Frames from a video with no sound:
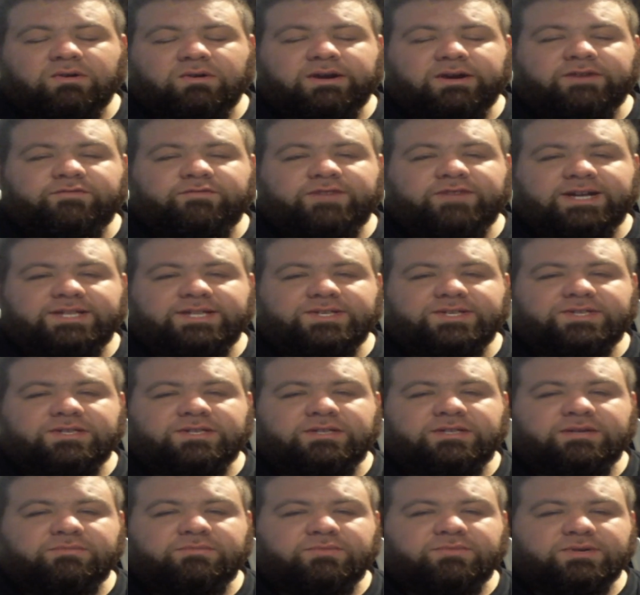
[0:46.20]
events a
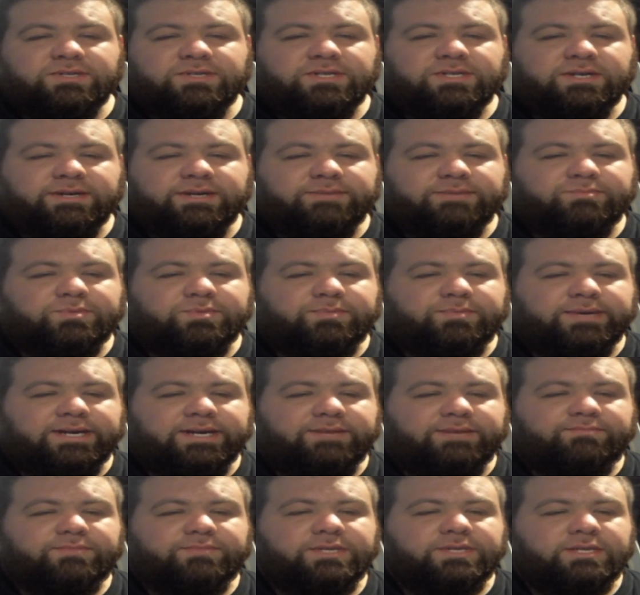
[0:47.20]
number of times,
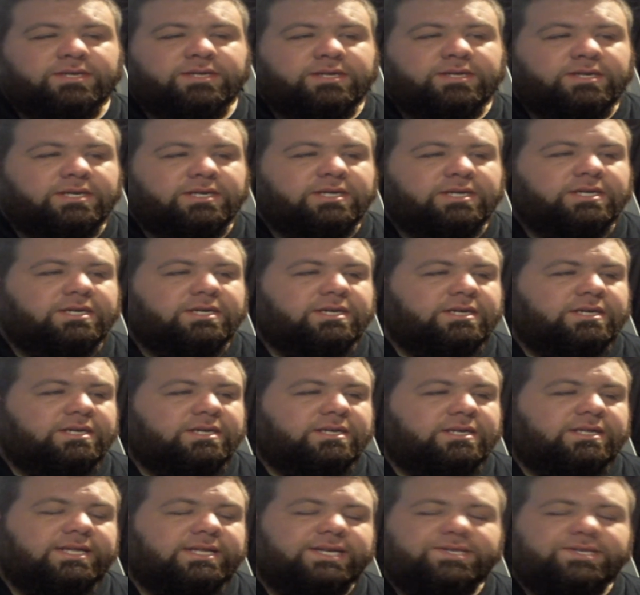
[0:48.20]
but
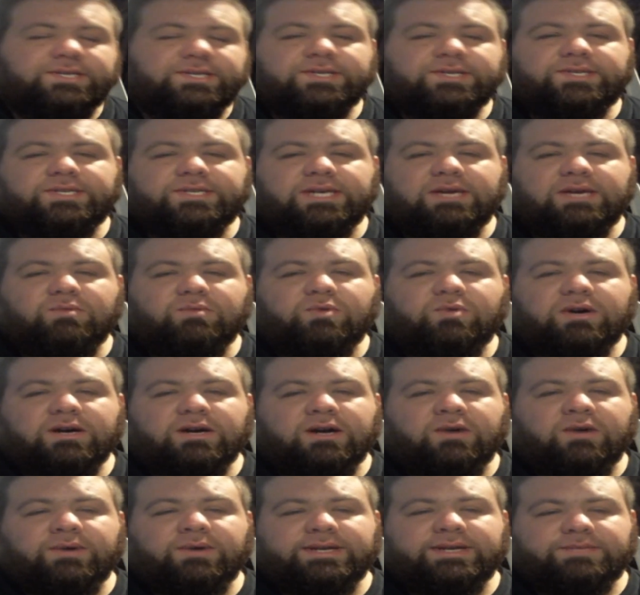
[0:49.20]
let's just see what
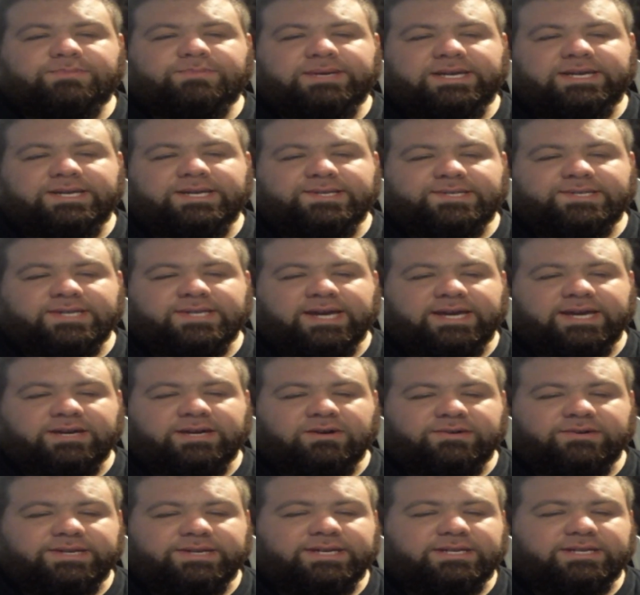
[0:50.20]
OSP's take
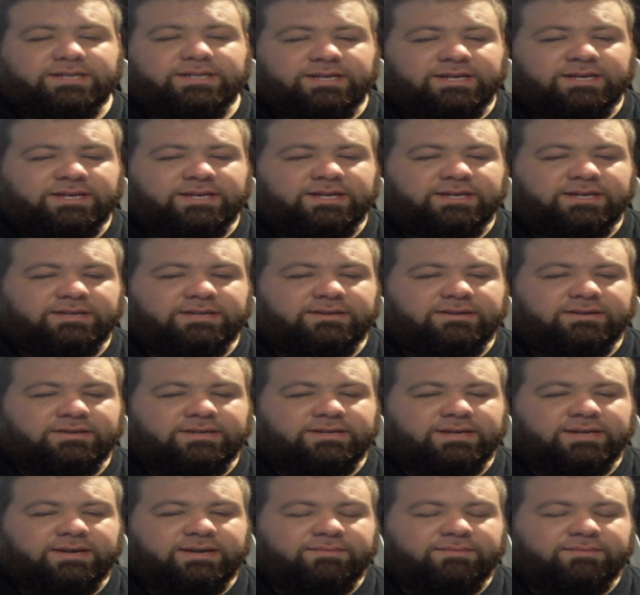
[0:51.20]
on it. And